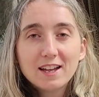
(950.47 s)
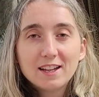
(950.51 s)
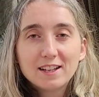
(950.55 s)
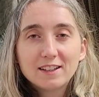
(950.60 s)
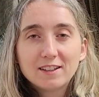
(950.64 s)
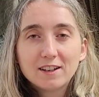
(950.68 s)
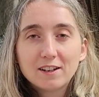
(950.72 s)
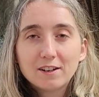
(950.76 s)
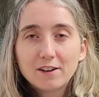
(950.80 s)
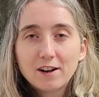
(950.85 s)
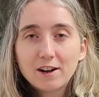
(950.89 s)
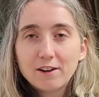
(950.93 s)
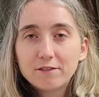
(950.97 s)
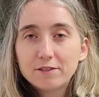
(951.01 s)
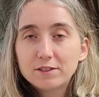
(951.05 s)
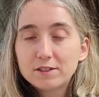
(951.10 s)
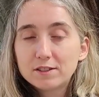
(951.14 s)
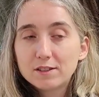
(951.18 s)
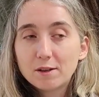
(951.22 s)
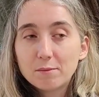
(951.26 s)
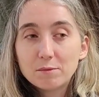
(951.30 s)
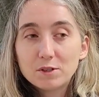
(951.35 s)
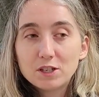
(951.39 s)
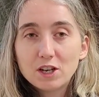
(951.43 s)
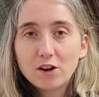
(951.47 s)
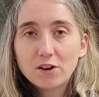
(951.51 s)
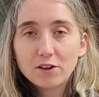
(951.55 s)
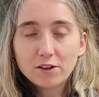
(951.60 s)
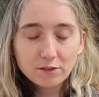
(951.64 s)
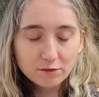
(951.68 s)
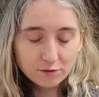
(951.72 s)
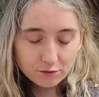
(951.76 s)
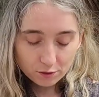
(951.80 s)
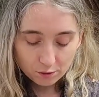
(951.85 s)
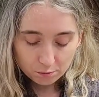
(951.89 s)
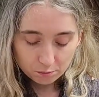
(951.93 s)
It arrived some
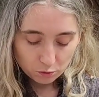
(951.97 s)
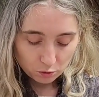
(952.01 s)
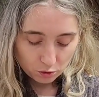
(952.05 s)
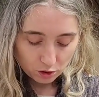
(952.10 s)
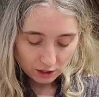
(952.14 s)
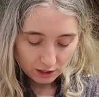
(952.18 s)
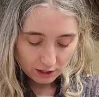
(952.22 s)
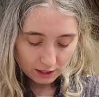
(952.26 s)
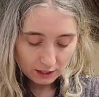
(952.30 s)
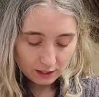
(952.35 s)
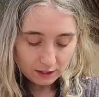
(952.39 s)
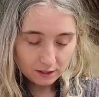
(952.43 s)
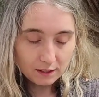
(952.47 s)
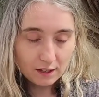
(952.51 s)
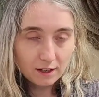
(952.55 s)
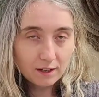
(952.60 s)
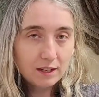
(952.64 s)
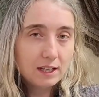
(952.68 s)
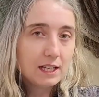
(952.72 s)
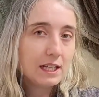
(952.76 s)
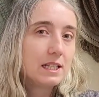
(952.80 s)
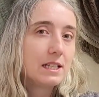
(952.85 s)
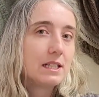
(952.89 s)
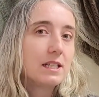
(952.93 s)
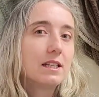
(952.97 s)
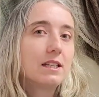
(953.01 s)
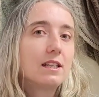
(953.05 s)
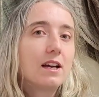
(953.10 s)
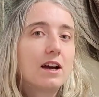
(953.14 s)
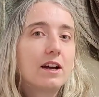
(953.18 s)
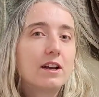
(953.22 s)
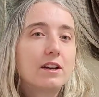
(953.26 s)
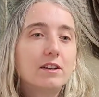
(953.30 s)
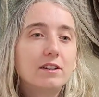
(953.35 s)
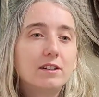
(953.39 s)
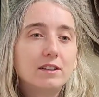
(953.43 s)
yarn from Ushitita. It's a
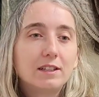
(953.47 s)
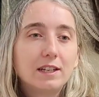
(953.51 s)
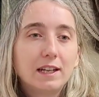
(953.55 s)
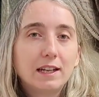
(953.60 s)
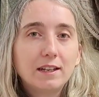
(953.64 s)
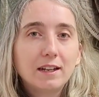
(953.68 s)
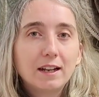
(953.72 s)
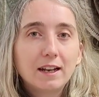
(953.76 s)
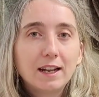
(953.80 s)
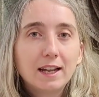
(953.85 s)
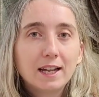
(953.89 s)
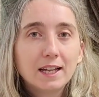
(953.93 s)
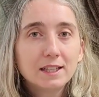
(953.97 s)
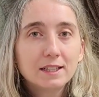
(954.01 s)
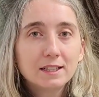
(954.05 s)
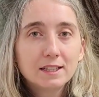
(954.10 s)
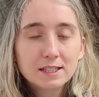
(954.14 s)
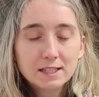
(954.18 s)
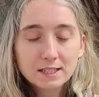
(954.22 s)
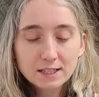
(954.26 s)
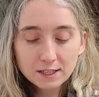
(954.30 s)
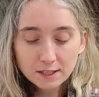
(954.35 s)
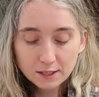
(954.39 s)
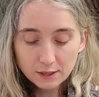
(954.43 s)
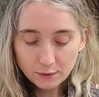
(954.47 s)
dye in Netherlands.